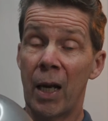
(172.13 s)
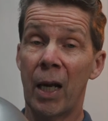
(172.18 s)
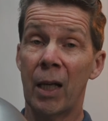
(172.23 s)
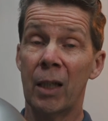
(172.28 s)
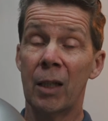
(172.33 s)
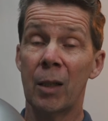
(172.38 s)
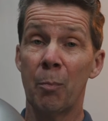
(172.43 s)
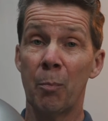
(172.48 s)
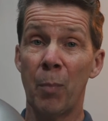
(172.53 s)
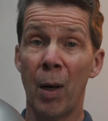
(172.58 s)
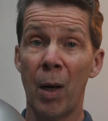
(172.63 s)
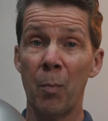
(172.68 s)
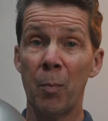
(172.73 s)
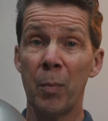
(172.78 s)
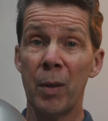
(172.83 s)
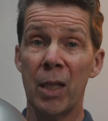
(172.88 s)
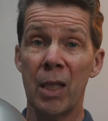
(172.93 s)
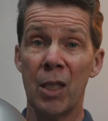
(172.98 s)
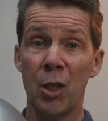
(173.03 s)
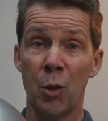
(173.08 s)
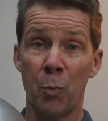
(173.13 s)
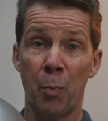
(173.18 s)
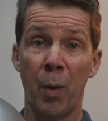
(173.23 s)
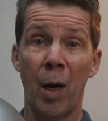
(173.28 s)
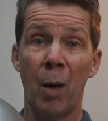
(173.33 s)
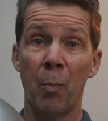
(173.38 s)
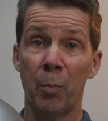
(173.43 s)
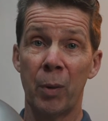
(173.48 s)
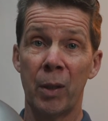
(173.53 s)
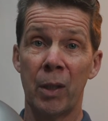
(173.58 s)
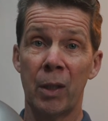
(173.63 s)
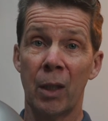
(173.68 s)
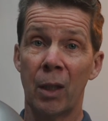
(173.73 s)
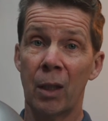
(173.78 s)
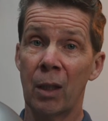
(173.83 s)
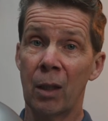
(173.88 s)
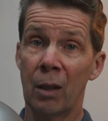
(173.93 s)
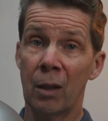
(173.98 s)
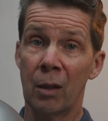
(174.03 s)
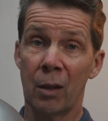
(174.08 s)
And the pump is pumping
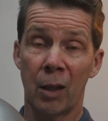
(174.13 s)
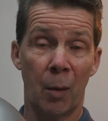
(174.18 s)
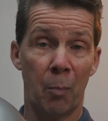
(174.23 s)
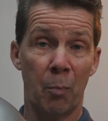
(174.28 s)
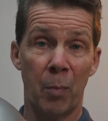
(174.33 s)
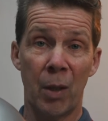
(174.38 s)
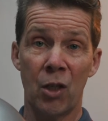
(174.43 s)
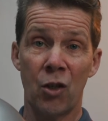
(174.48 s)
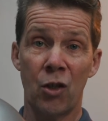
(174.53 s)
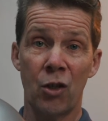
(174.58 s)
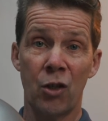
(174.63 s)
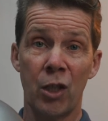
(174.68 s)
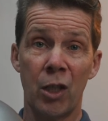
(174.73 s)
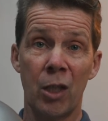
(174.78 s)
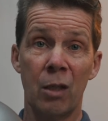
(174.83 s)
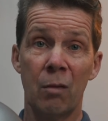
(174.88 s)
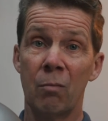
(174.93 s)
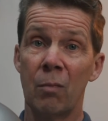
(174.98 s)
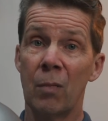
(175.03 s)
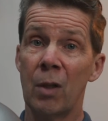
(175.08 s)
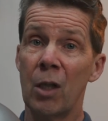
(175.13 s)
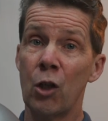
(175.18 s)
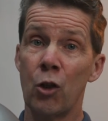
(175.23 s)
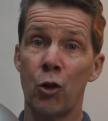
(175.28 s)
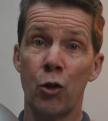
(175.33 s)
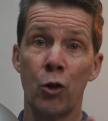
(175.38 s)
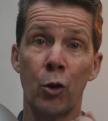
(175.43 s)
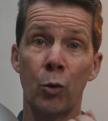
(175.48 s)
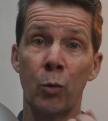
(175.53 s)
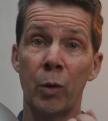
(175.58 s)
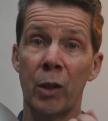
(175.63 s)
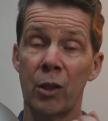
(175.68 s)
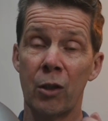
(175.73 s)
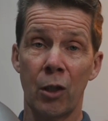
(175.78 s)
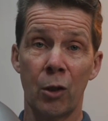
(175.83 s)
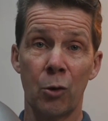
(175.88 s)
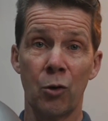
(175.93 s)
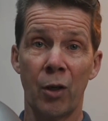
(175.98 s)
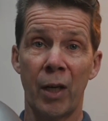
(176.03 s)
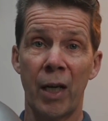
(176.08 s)
capacity, is doing
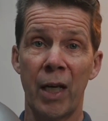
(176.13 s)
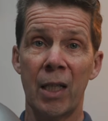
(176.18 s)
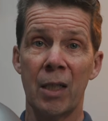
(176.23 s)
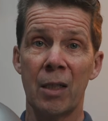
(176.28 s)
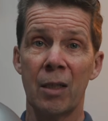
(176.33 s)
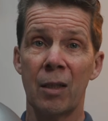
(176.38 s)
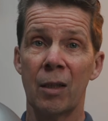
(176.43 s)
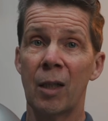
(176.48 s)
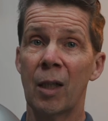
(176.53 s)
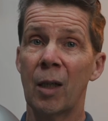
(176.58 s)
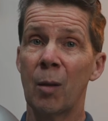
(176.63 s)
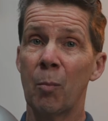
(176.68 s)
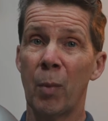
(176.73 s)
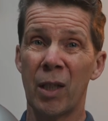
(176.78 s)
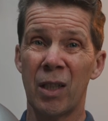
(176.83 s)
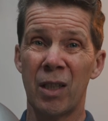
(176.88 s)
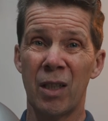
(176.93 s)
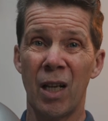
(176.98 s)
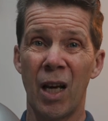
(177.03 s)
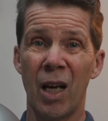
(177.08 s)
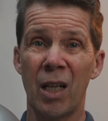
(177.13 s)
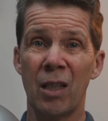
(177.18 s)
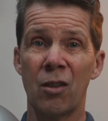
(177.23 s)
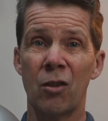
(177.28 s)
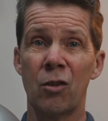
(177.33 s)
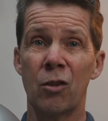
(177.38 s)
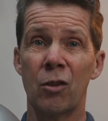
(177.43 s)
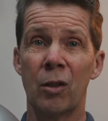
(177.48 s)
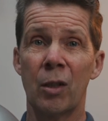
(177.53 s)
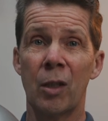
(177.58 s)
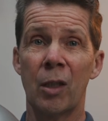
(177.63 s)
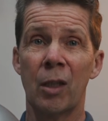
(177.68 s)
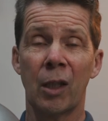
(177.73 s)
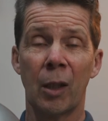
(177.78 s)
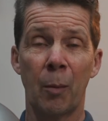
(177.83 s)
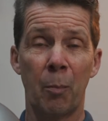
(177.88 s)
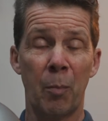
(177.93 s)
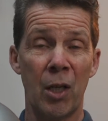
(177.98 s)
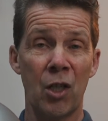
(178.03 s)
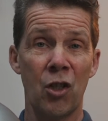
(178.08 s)
total head, but not the
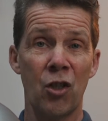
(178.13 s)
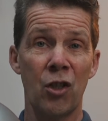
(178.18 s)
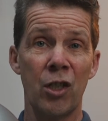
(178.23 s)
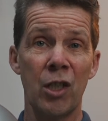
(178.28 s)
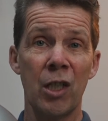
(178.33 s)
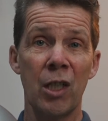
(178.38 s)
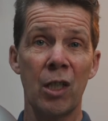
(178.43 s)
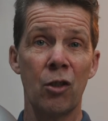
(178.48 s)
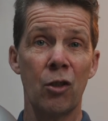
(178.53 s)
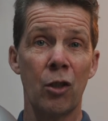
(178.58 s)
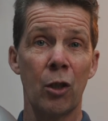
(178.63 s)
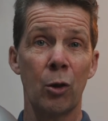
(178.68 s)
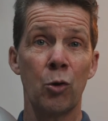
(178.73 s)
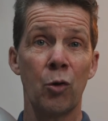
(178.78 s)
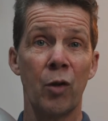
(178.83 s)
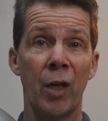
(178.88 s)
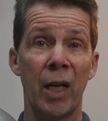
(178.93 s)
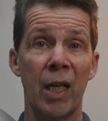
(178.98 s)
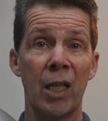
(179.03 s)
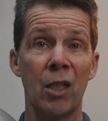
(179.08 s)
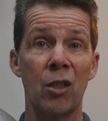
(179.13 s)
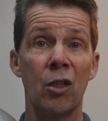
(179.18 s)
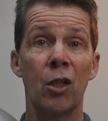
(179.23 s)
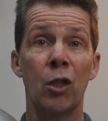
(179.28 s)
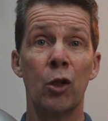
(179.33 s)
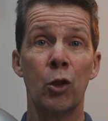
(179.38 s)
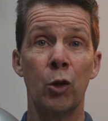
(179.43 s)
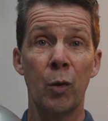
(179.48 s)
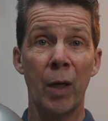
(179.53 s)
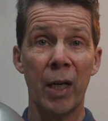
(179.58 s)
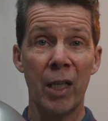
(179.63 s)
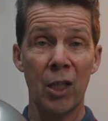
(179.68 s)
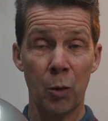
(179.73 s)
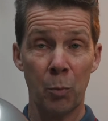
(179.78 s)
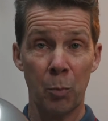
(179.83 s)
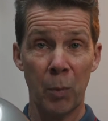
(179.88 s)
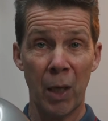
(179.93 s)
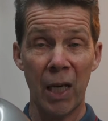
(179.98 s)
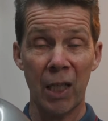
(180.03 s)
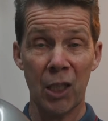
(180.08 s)
capacity and total head you
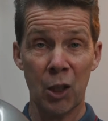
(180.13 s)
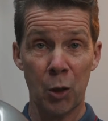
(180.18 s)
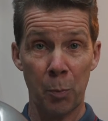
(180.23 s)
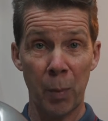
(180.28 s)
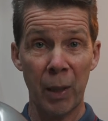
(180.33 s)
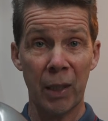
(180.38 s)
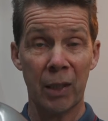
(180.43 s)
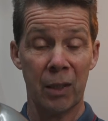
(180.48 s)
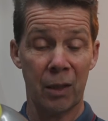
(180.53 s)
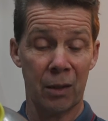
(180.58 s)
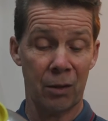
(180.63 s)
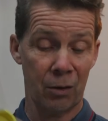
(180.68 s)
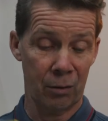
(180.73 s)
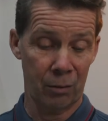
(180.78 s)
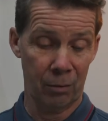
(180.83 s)
expected.